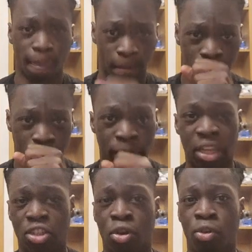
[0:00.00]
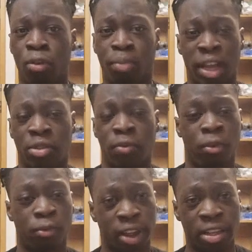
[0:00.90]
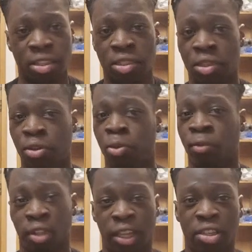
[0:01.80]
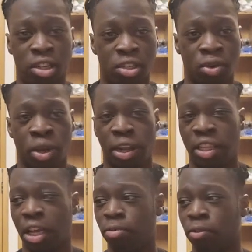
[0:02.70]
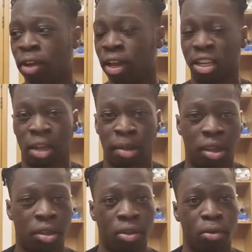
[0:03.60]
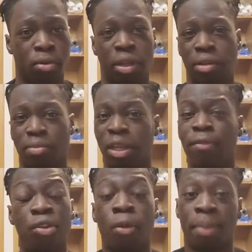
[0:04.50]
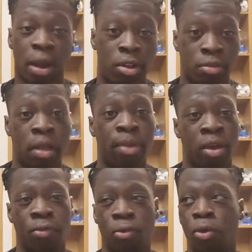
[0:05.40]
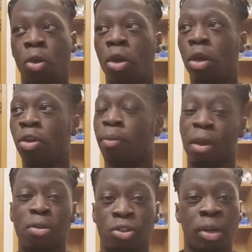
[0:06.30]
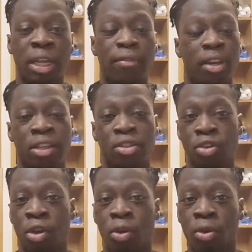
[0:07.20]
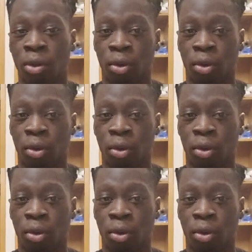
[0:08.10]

make sure you practice with your friends, with teachers or any type of academic, or even your parents might be helpful. Your parents don't even need to know